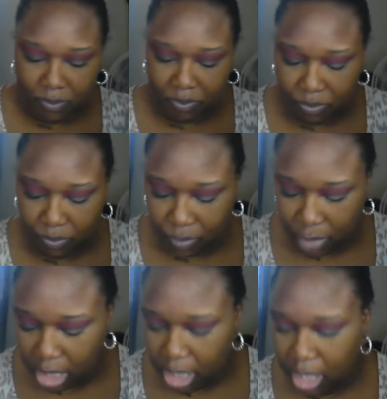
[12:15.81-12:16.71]

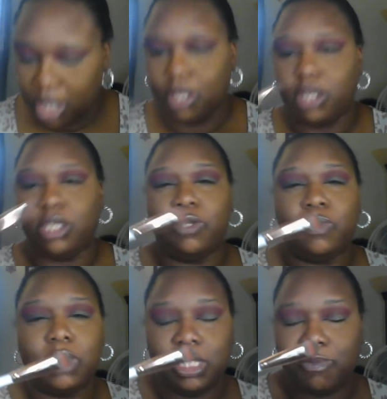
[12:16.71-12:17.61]
I'm going to
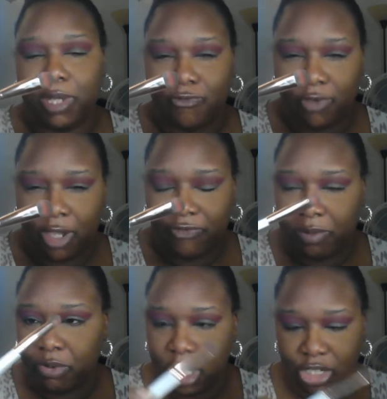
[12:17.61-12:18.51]
use this big fluffy
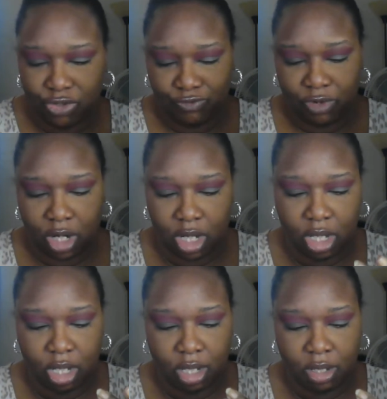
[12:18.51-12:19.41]
brush
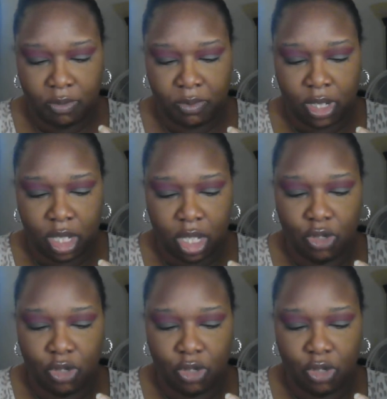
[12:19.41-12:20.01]
from